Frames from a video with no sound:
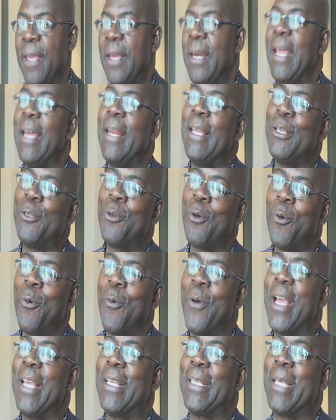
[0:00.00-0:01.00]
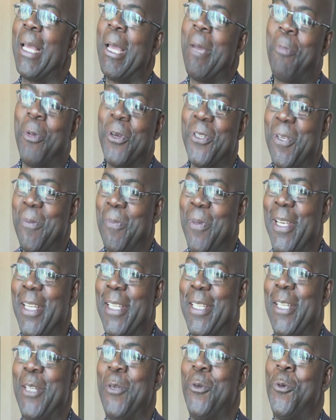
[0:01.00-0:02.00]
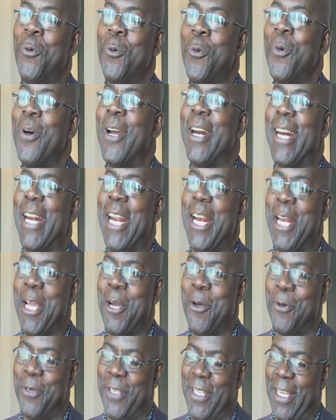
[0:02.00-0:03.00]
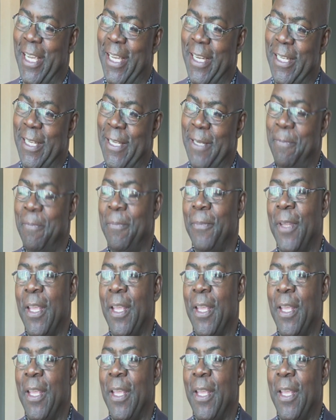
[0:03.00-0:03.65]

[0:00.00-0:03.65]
there is always a possibility to renegotiate